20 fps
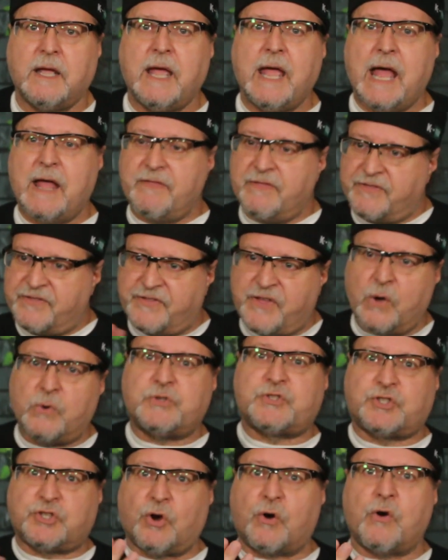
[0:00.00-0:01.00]
And
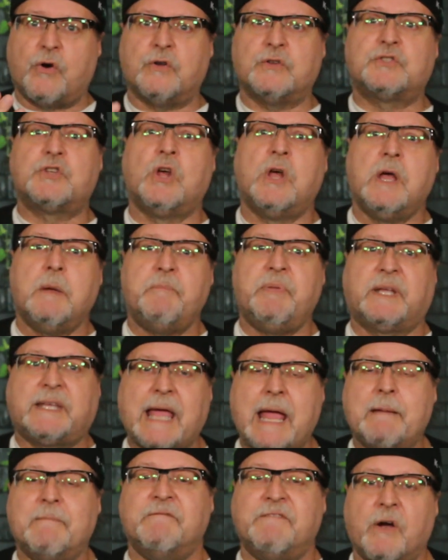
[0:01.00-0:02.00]
those turns
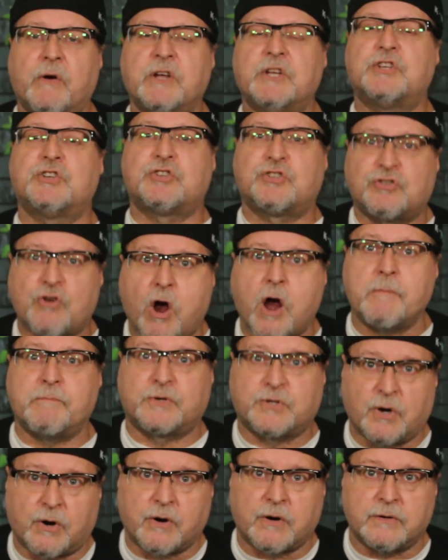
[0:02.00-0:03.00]
became very sharp
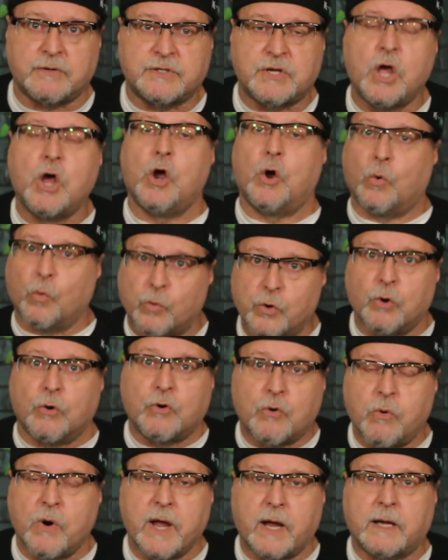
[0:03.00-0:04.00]
turns real
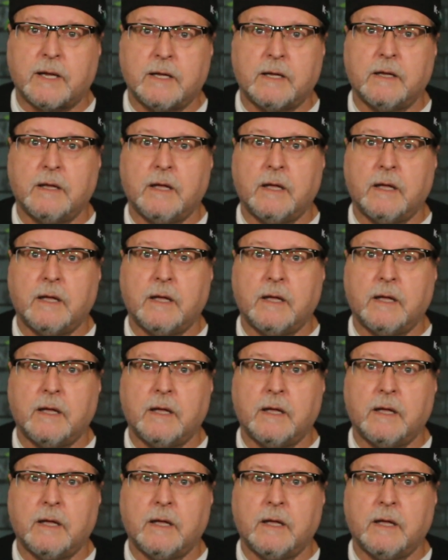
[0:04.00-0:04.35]
quick.